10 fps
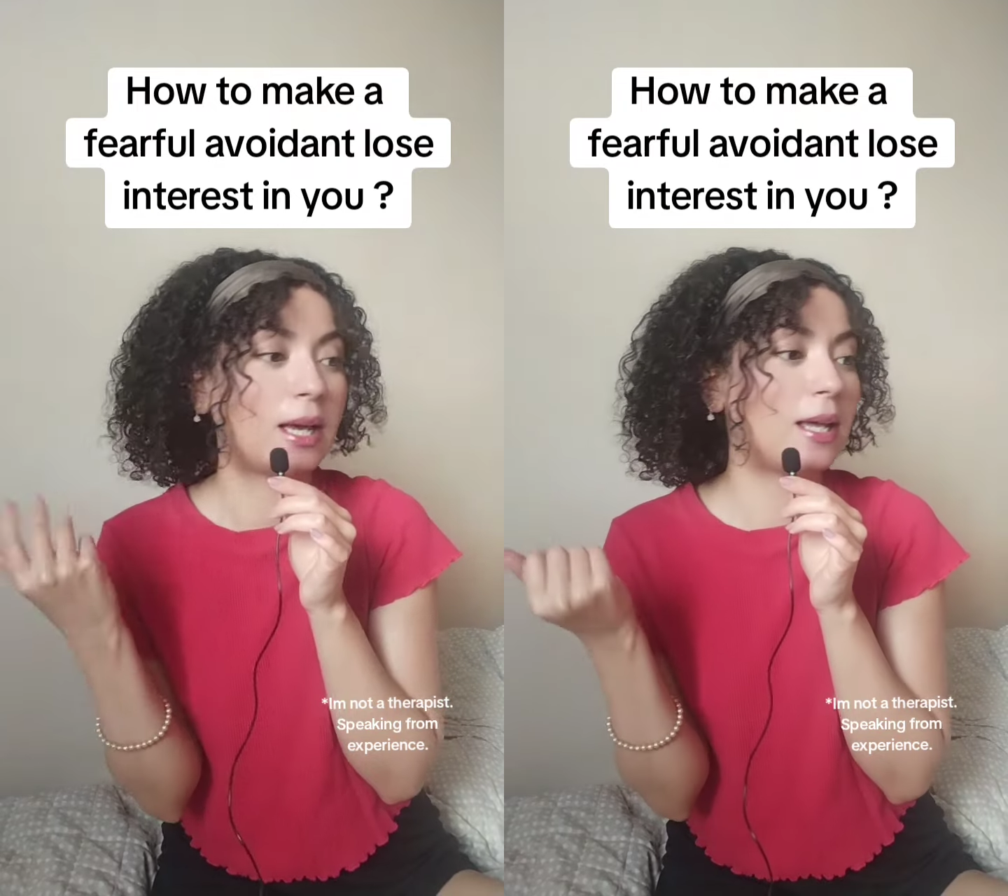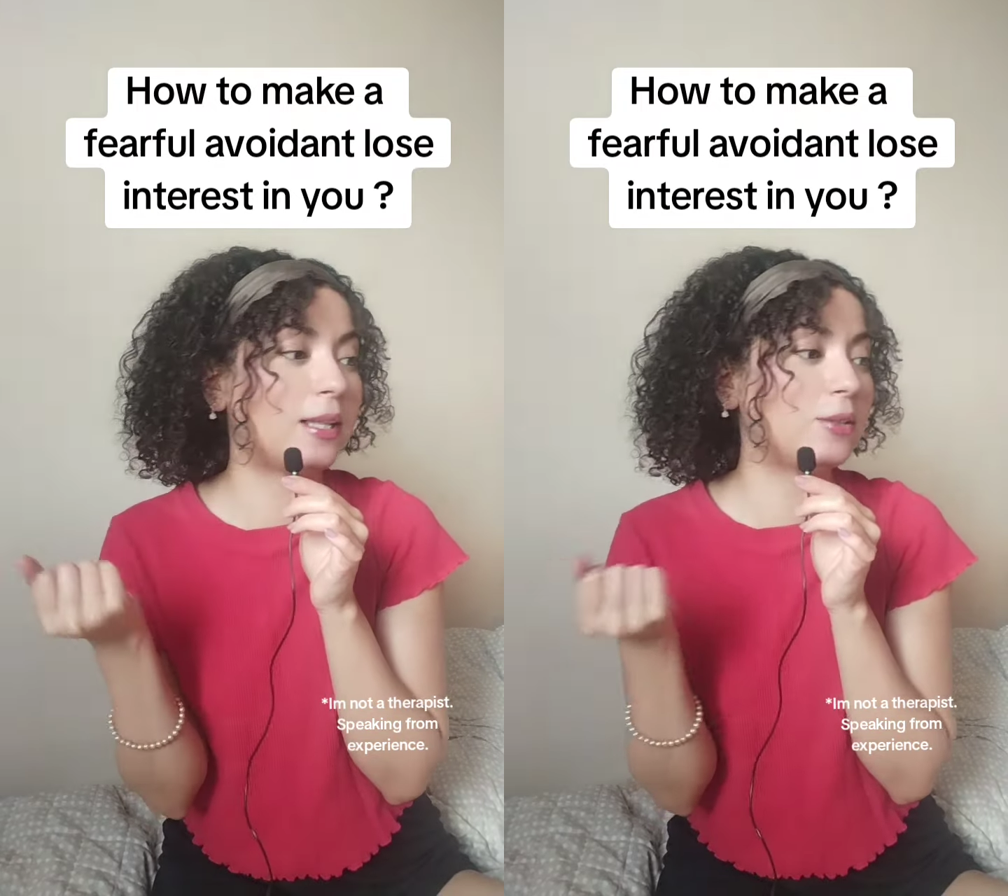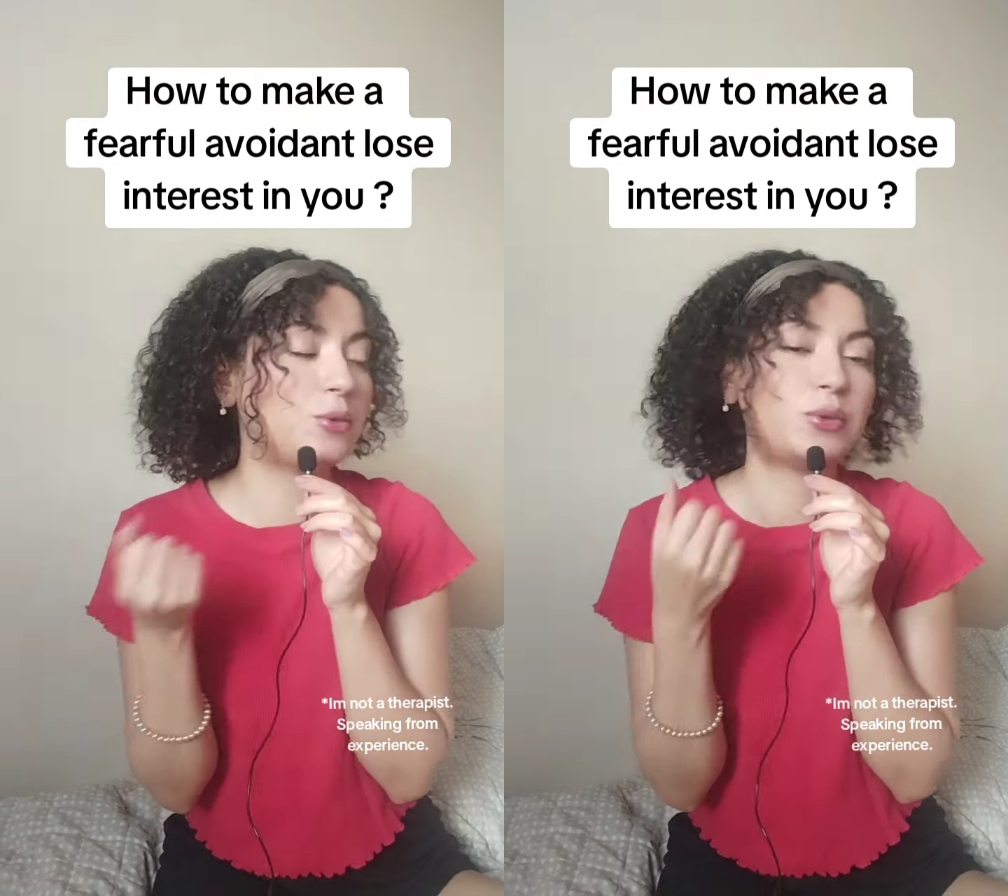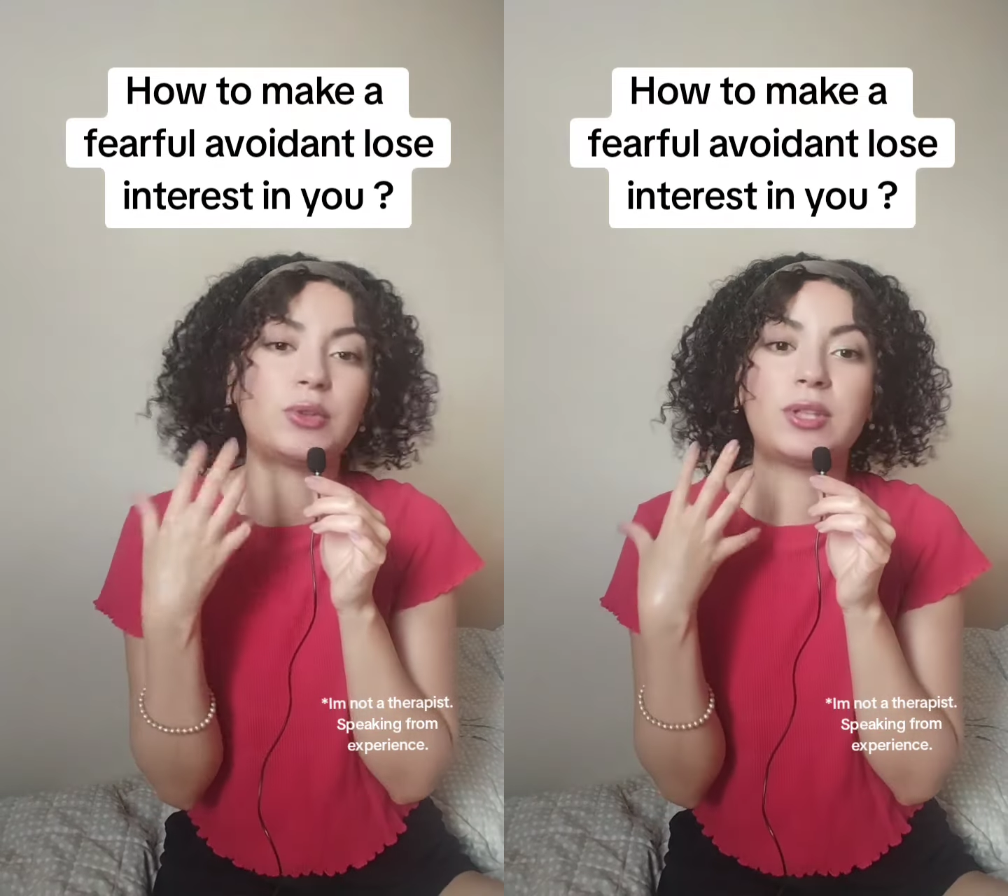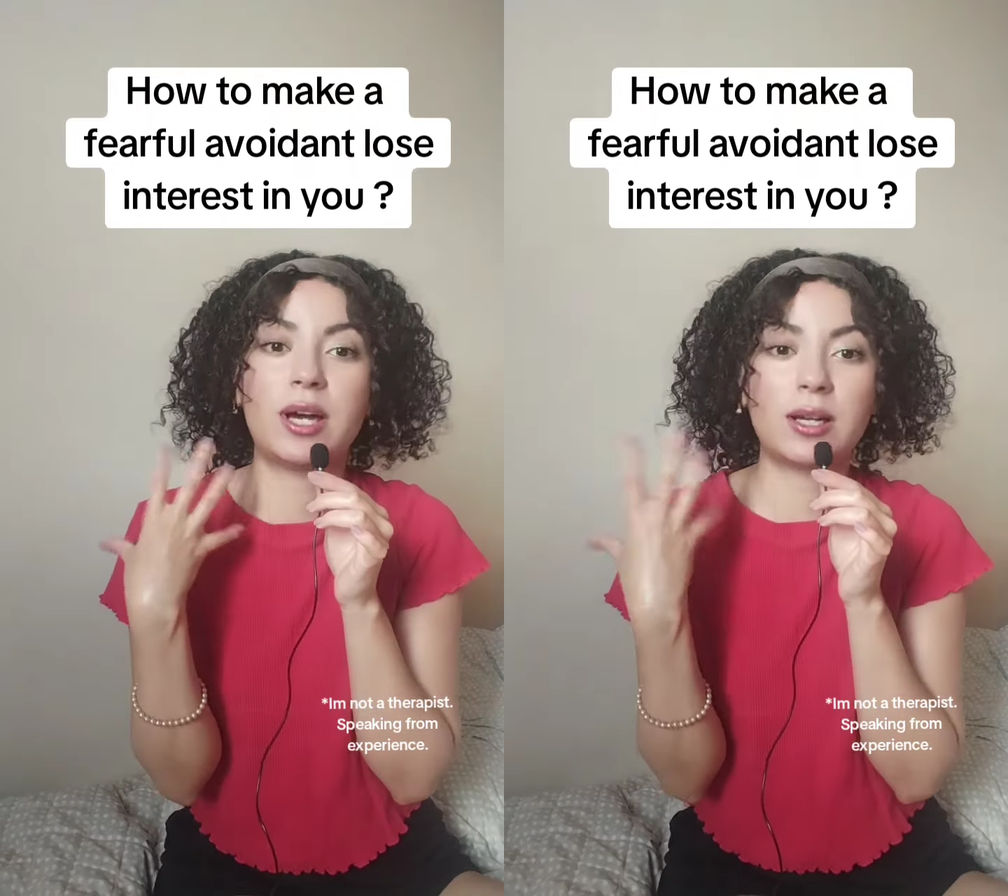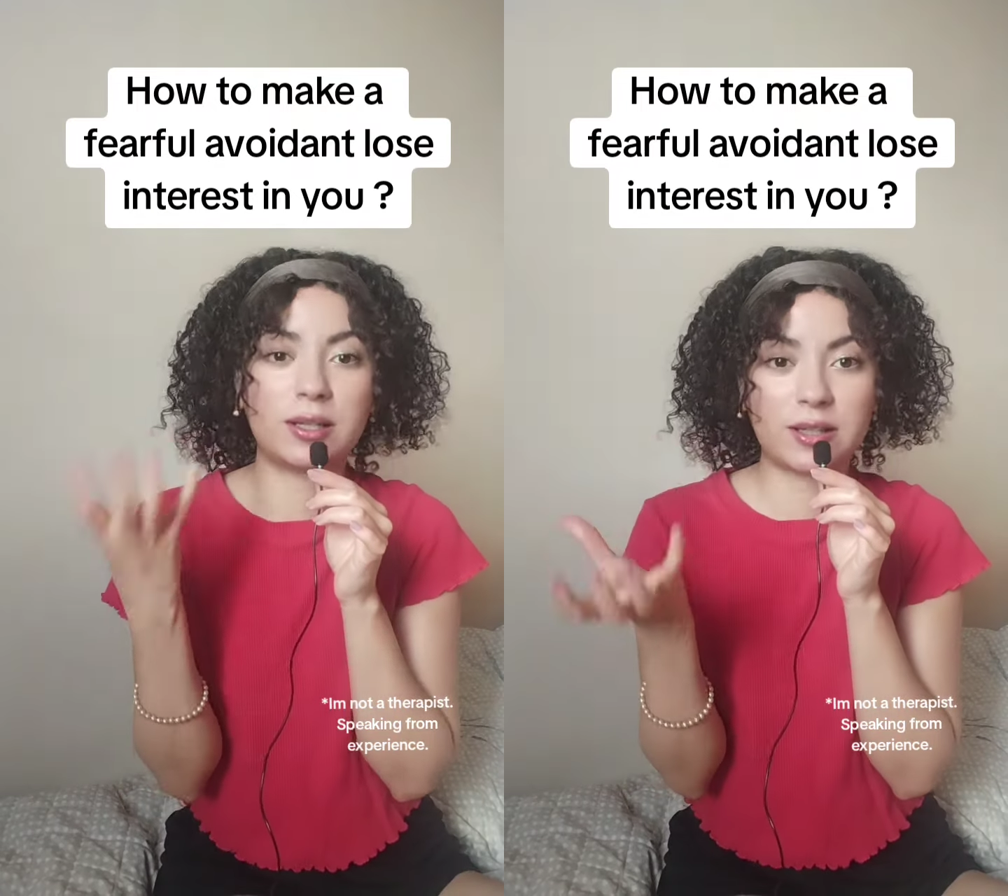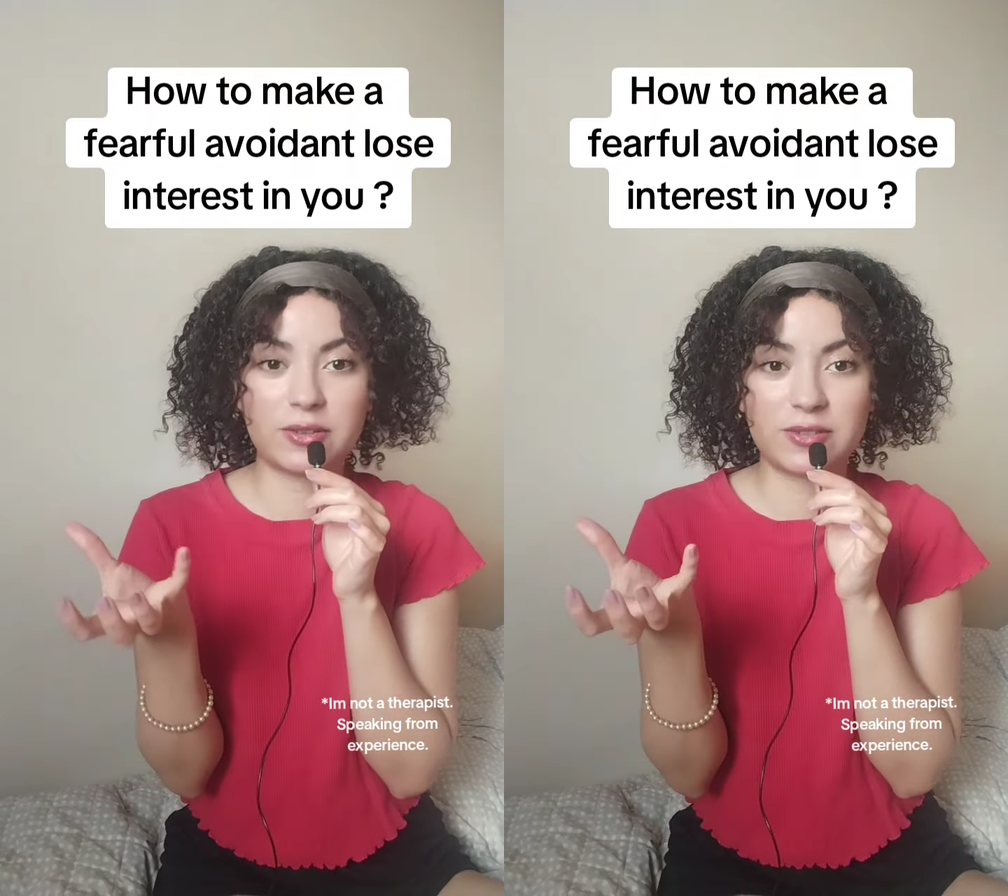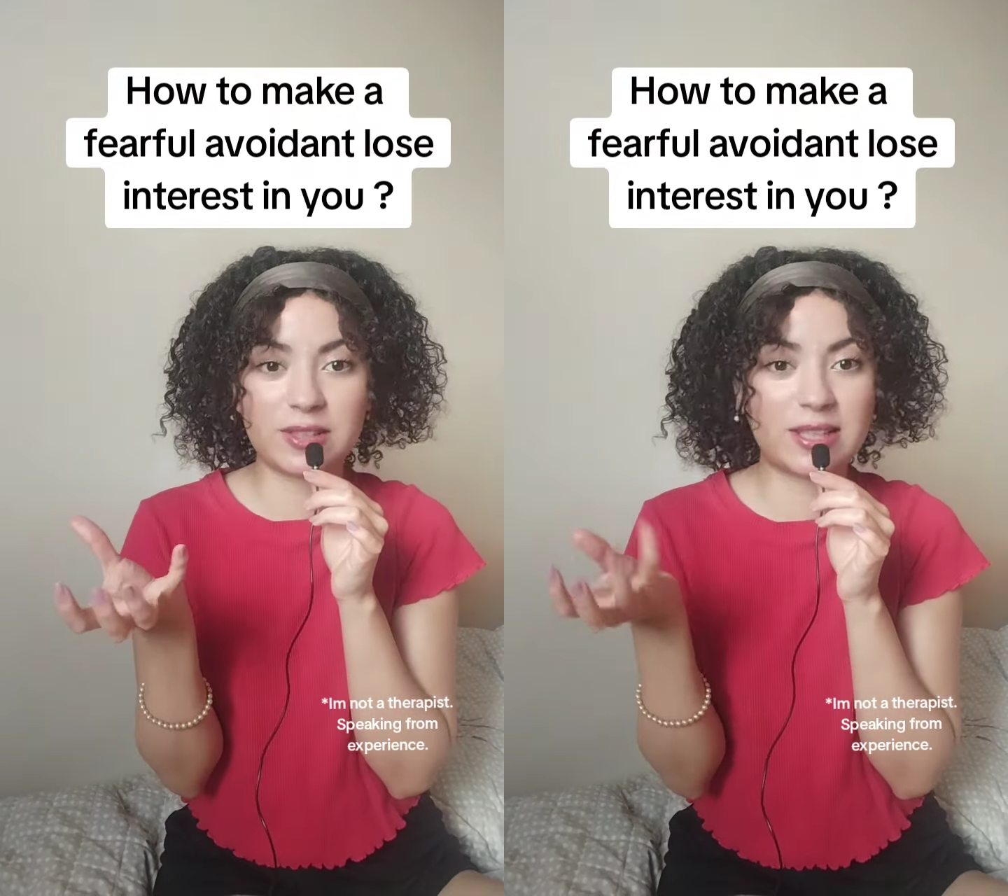And you know, they are
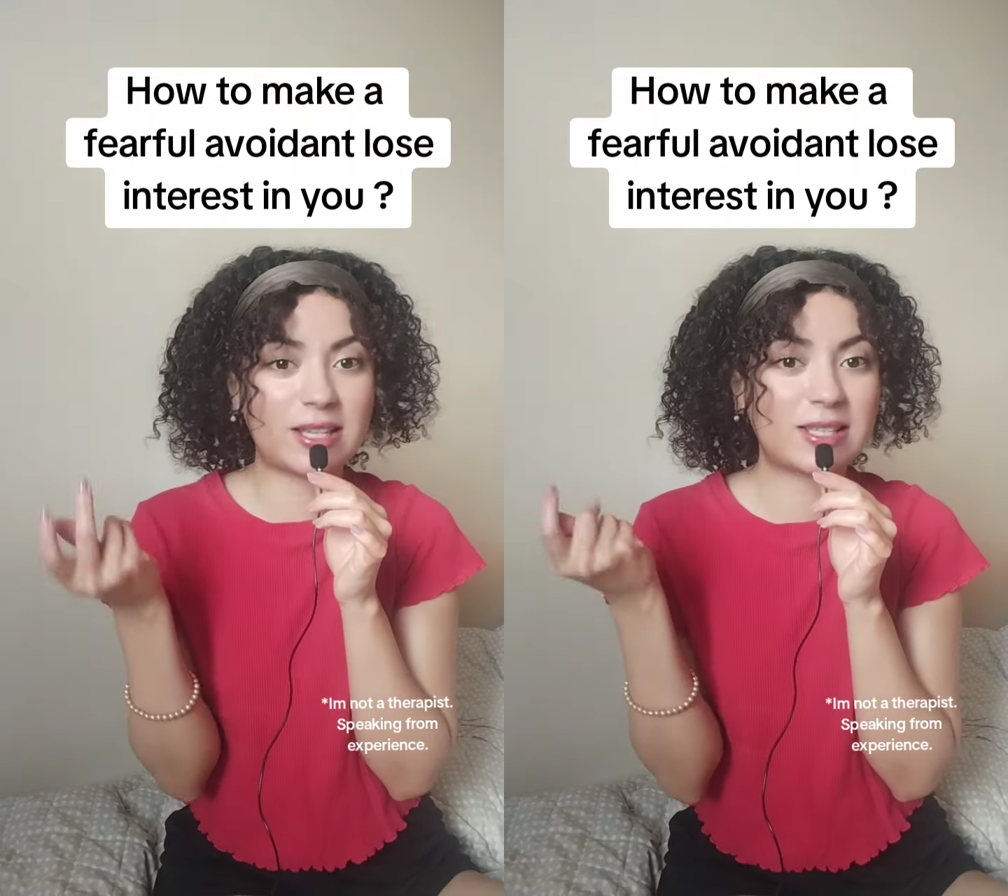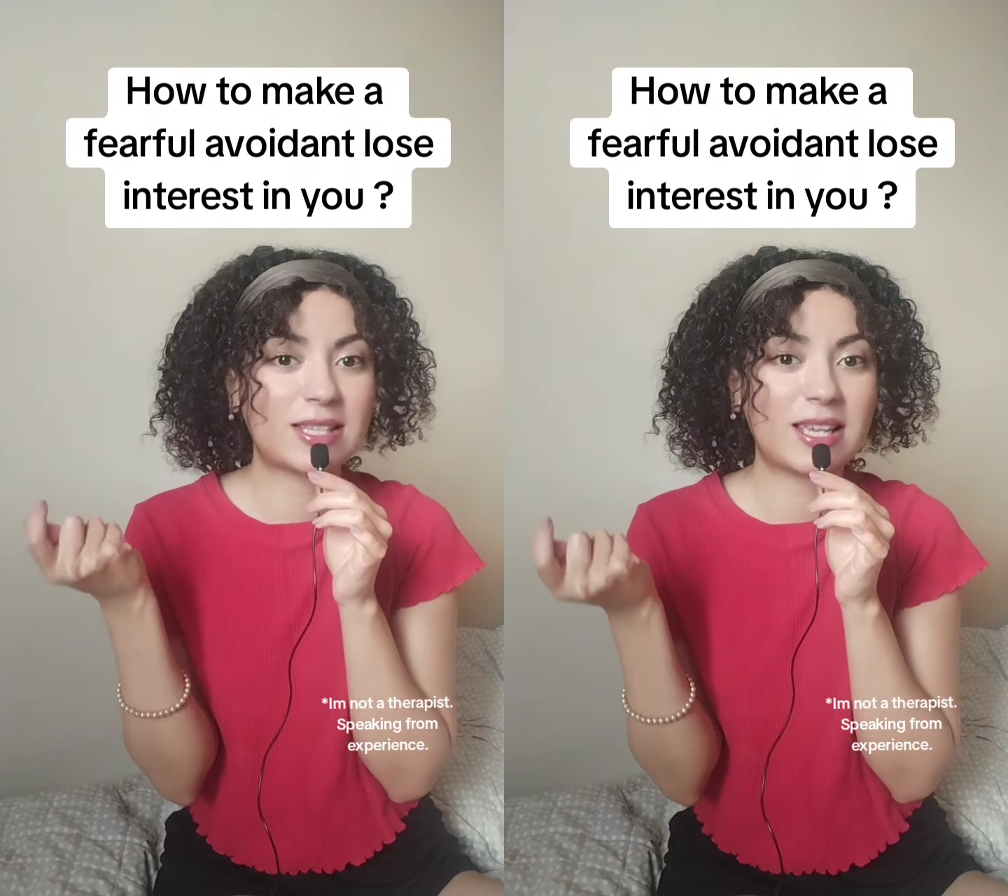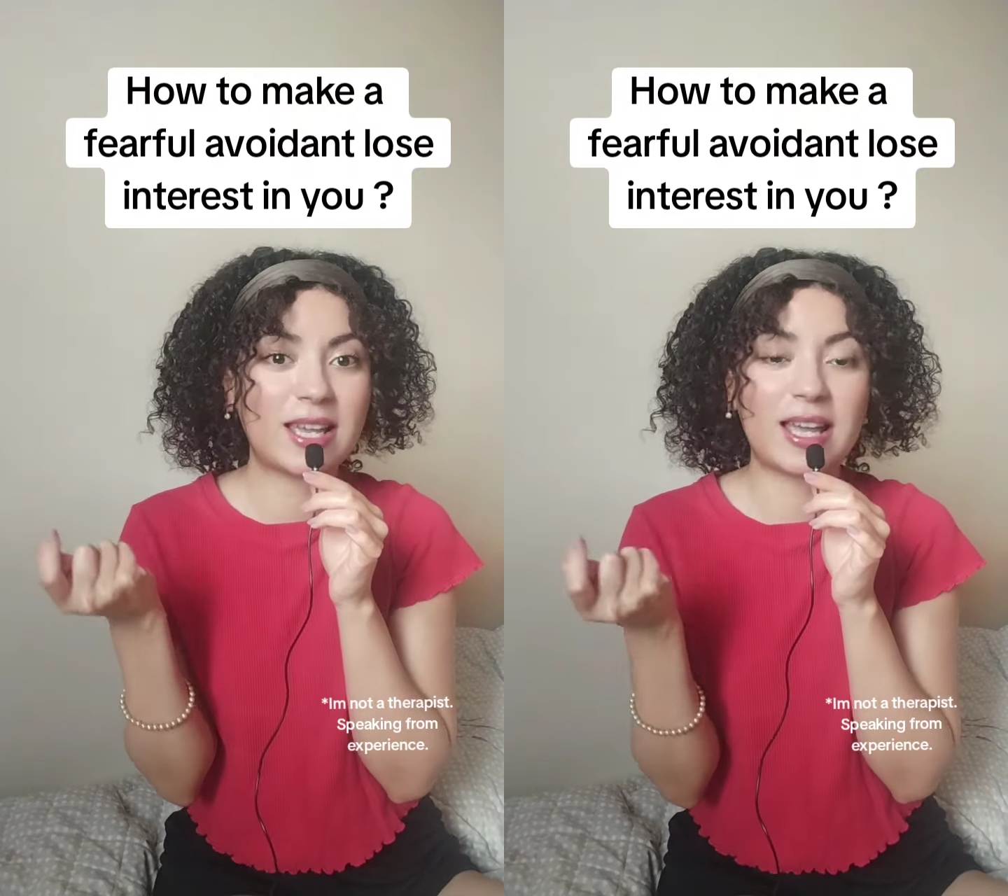gonna feel that.